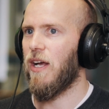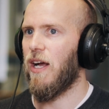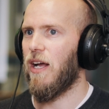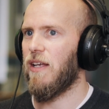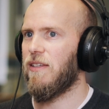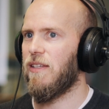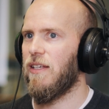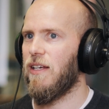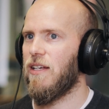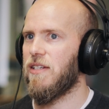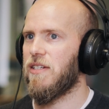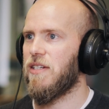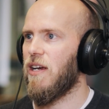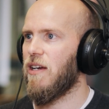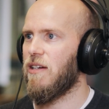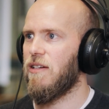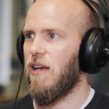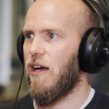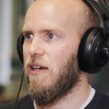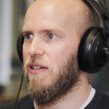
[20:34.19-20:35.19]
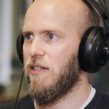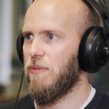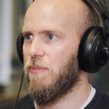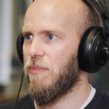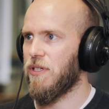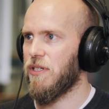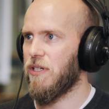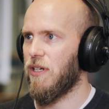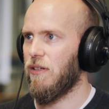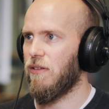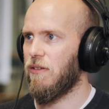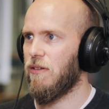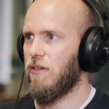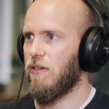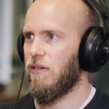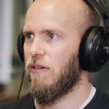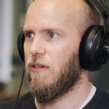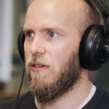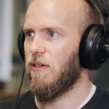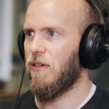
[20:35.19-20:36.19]
I think it's like ninety percent.
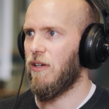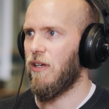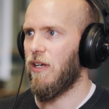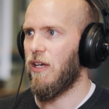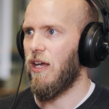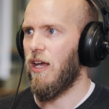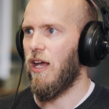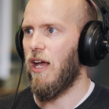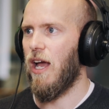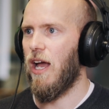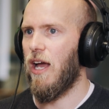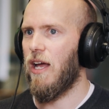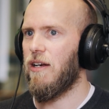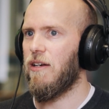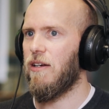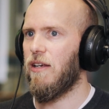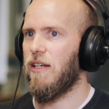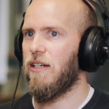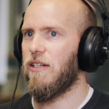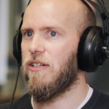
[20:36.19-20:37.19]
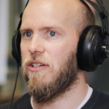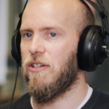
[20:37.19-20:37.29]
Mm. And